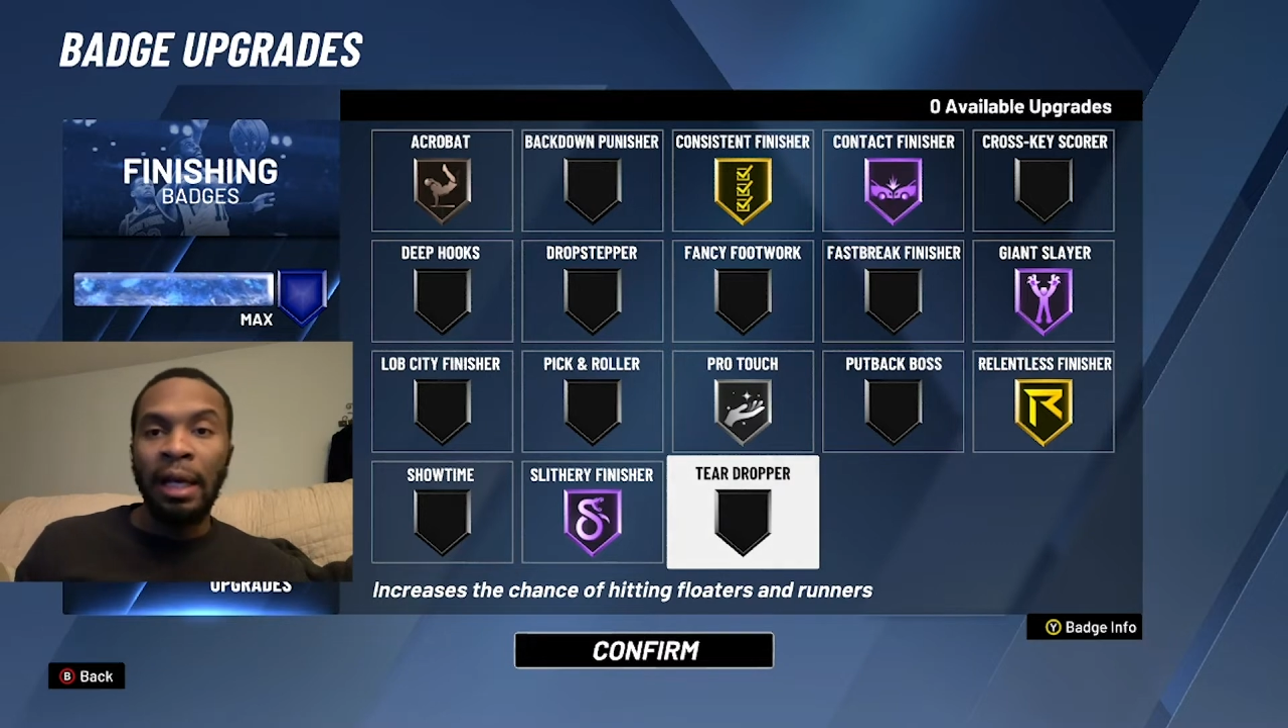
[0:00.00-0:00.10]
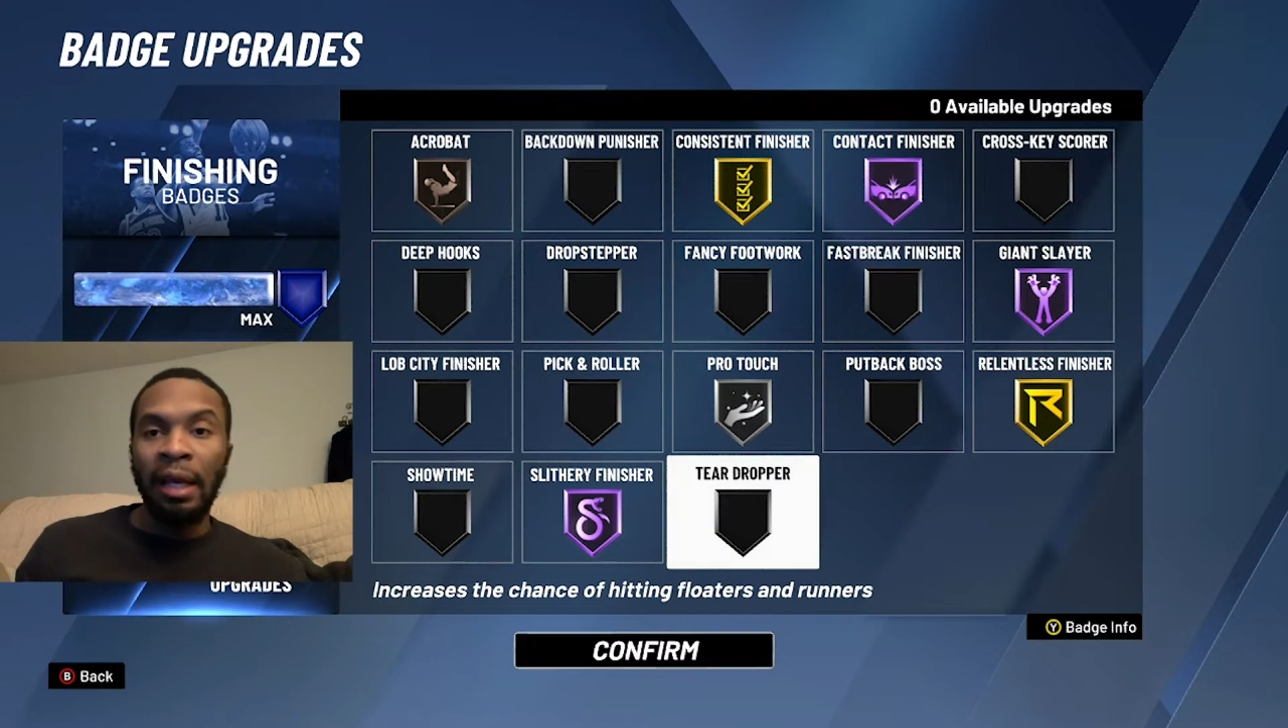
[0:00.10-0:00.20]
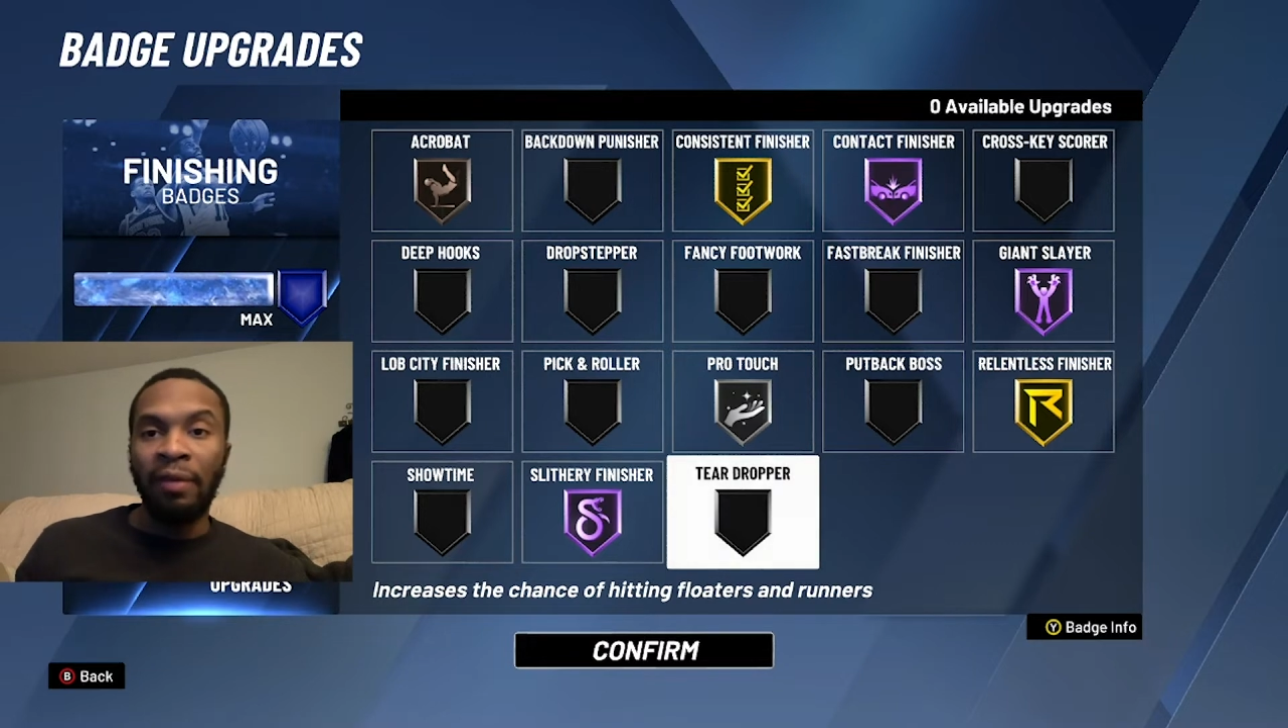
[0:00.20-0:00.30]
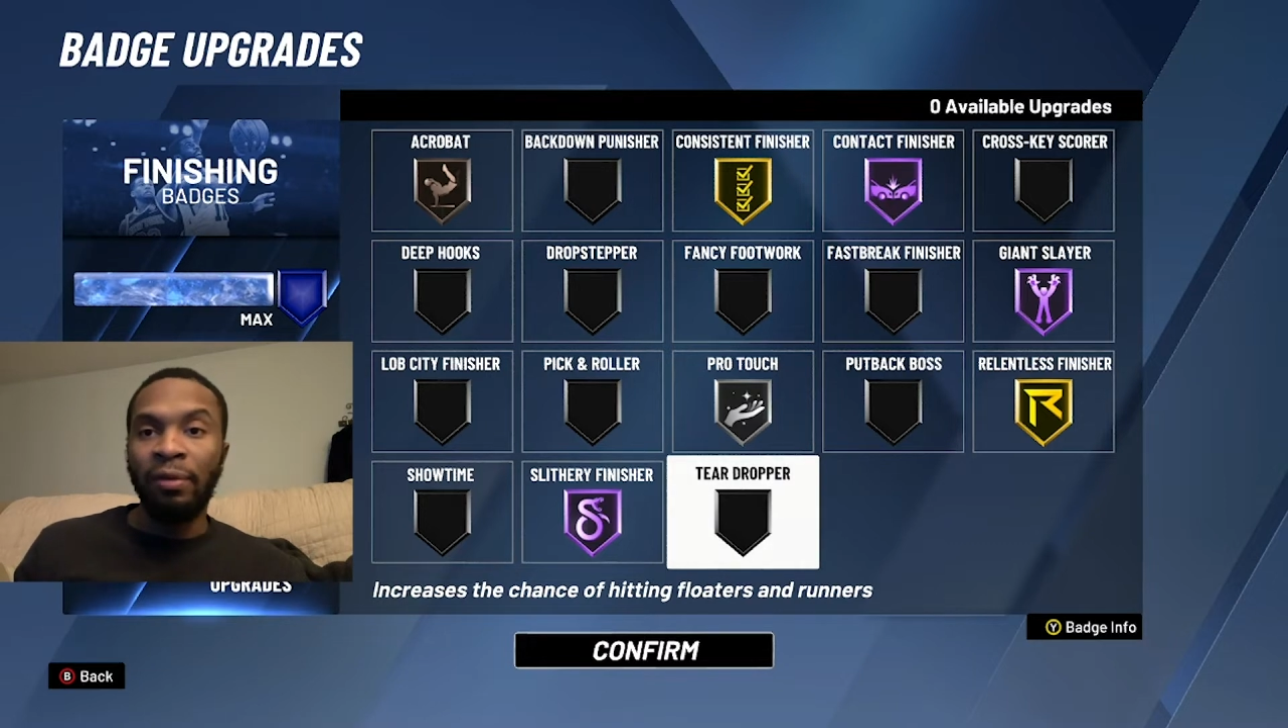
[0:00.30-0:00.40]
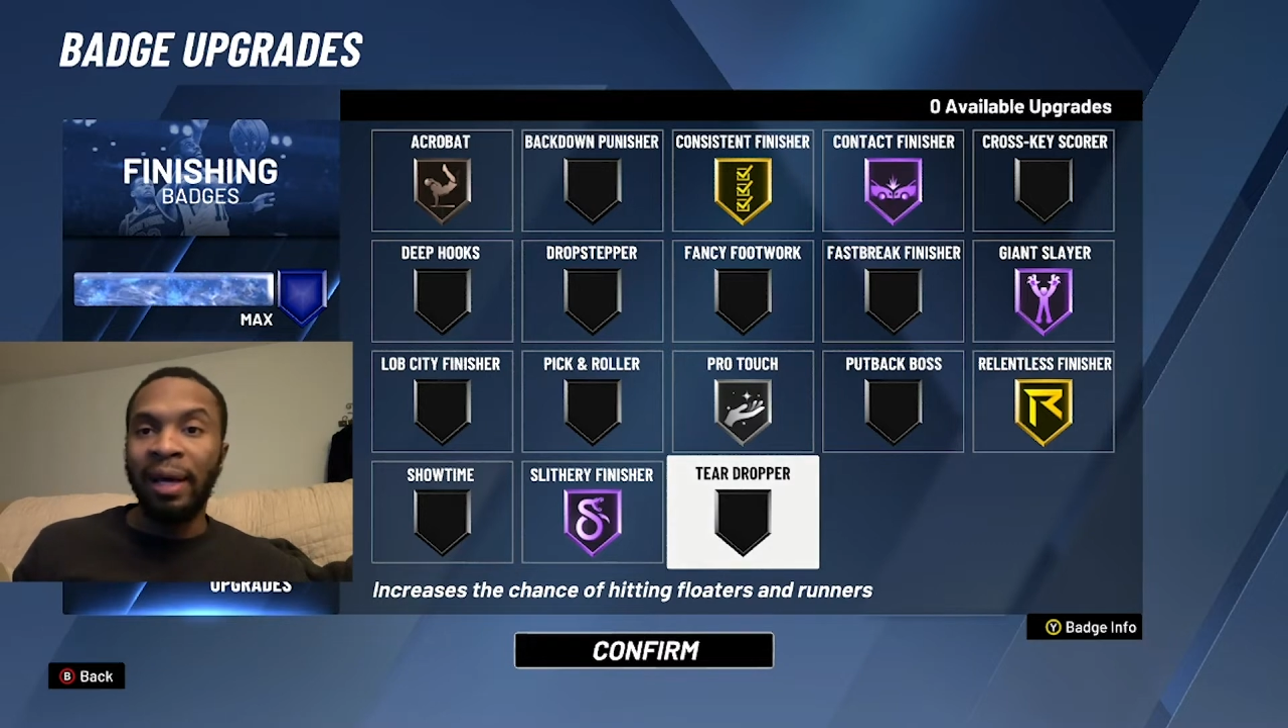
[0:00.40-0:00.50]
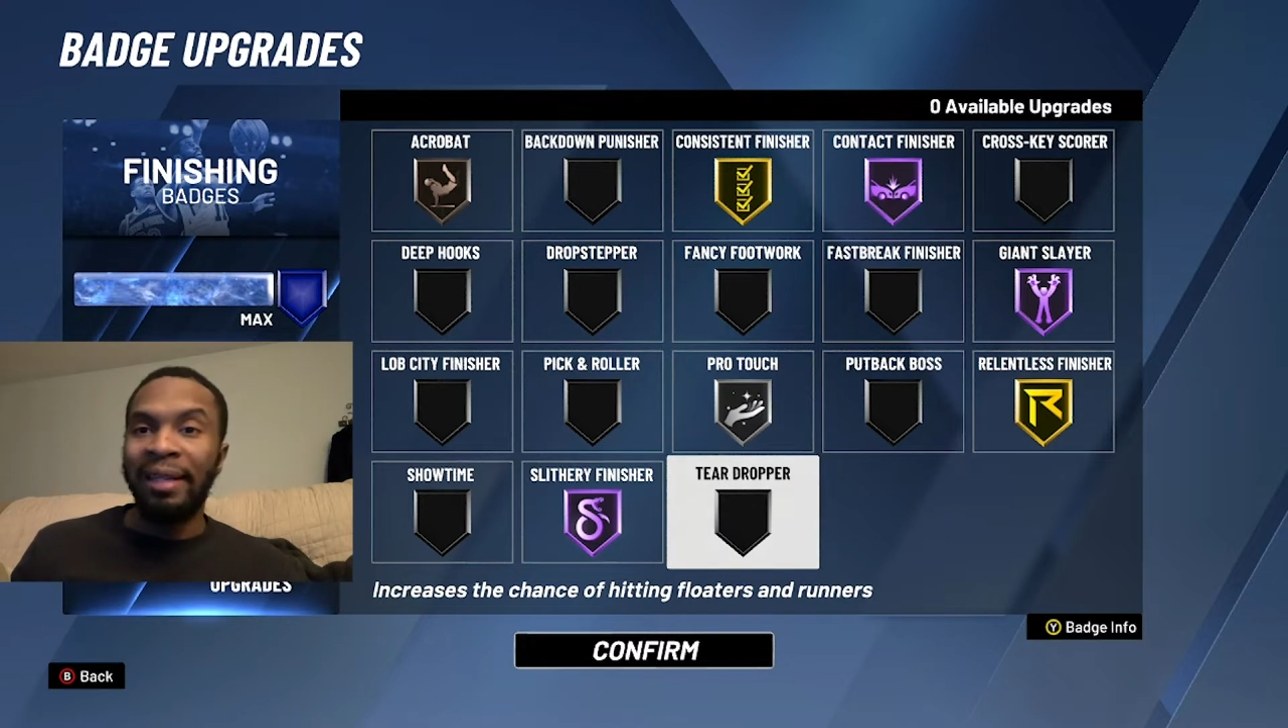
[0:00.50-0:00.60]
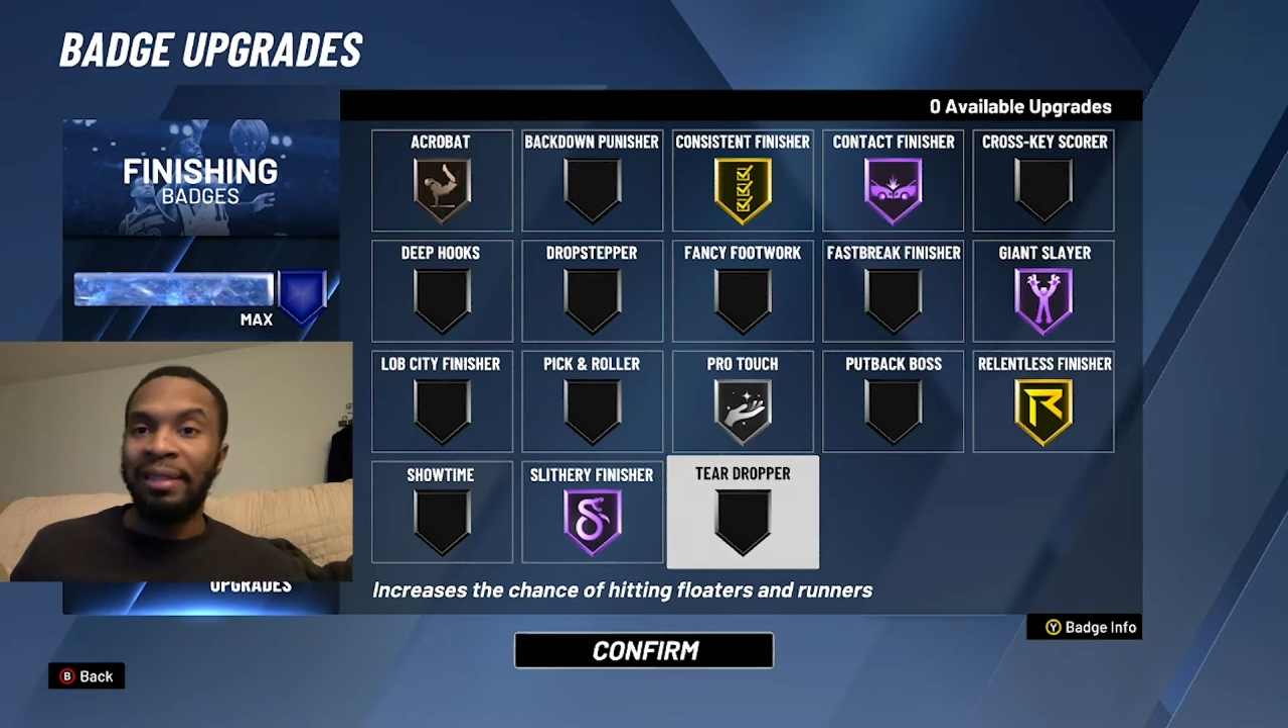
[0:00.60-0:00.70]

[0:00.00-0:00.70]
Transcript: if you had